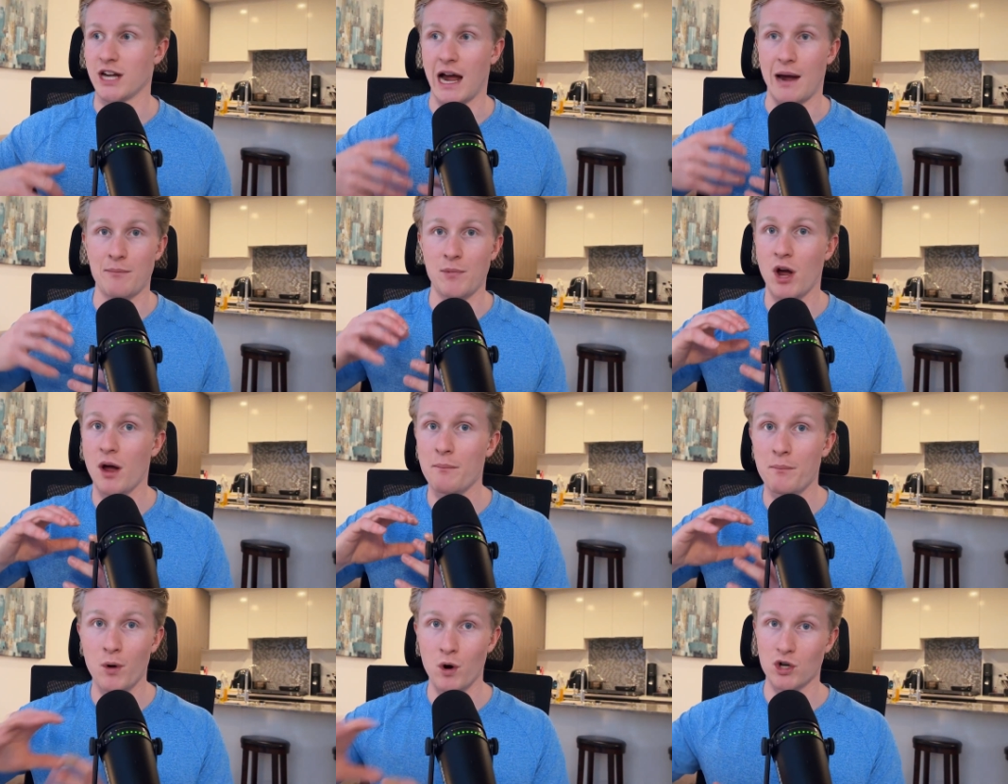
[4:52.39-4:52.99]
I'm
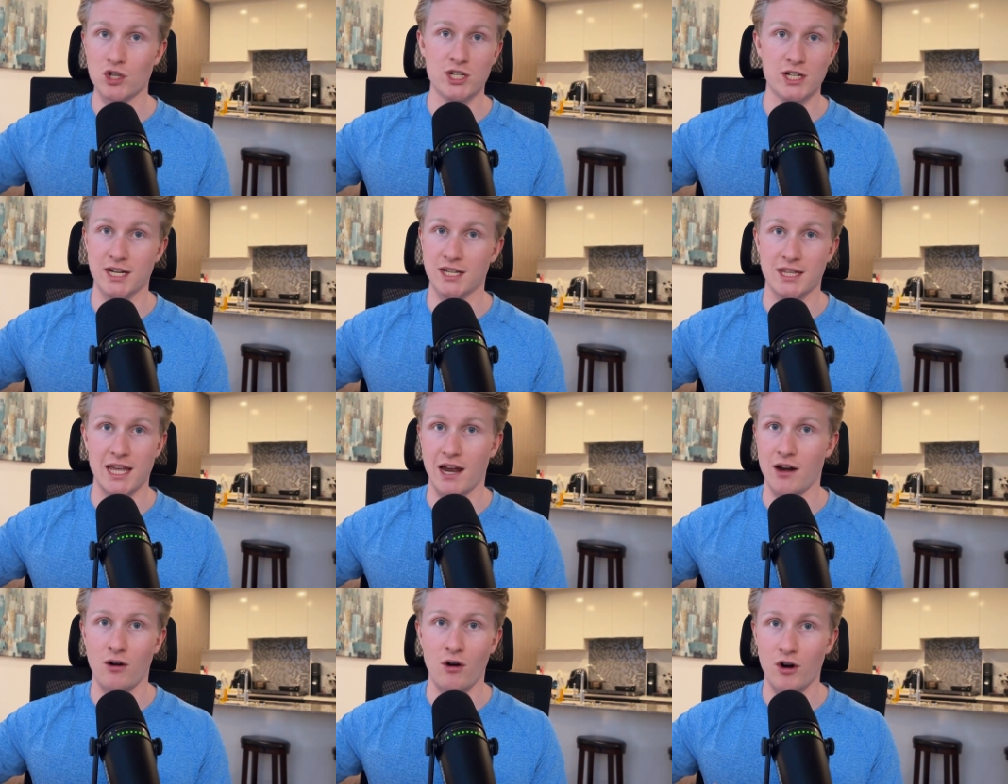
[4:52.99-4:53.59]
not pushing it
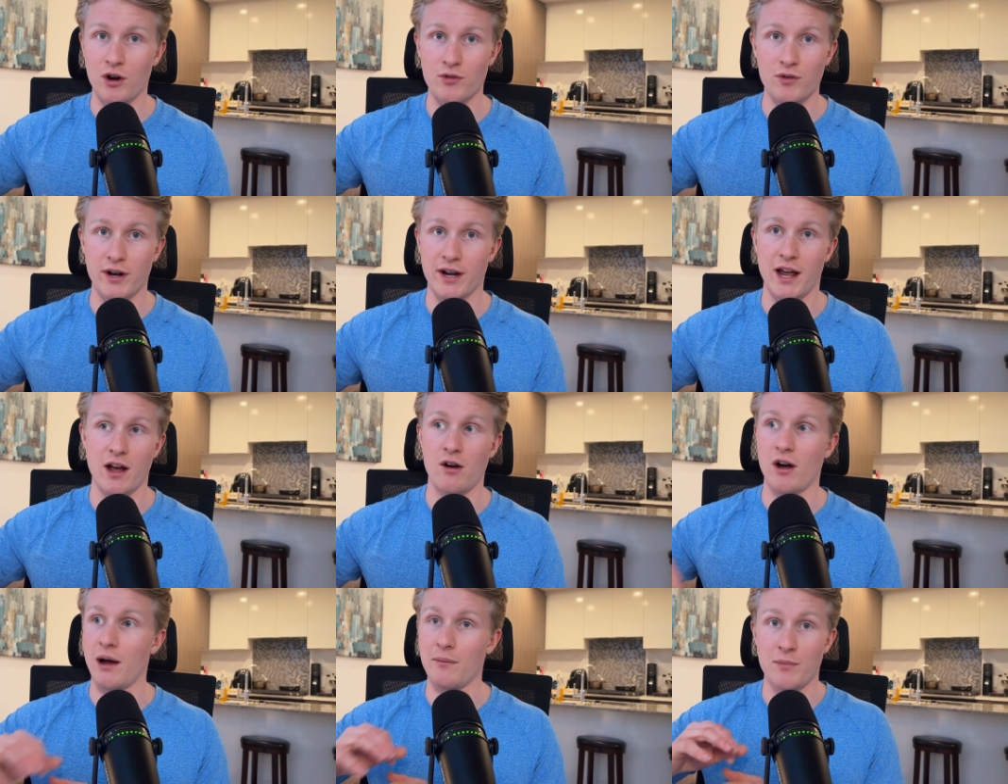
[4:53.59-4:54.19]
that hard right
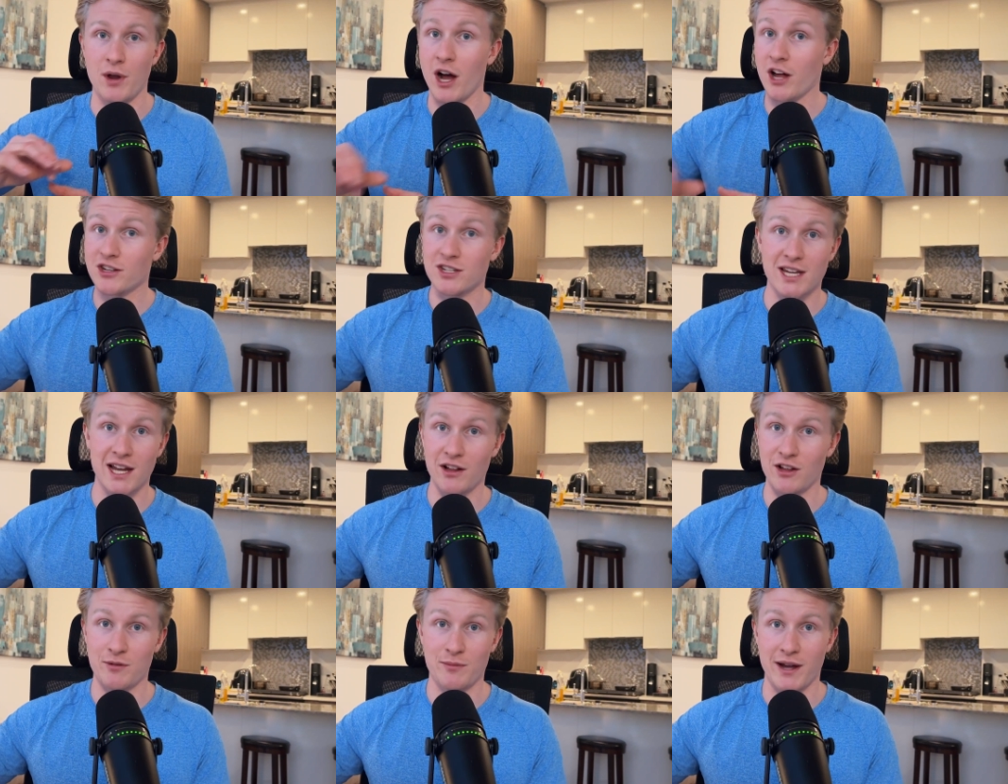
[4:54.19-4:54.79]
now. I'm not
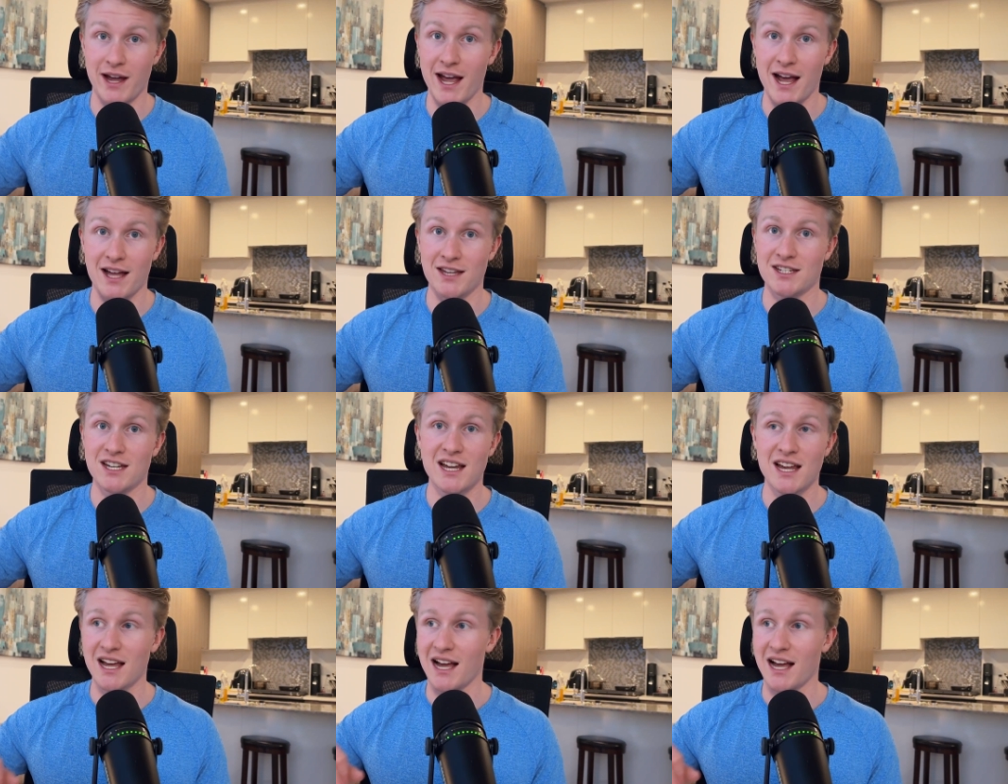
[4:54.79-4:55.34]
scaling my ads.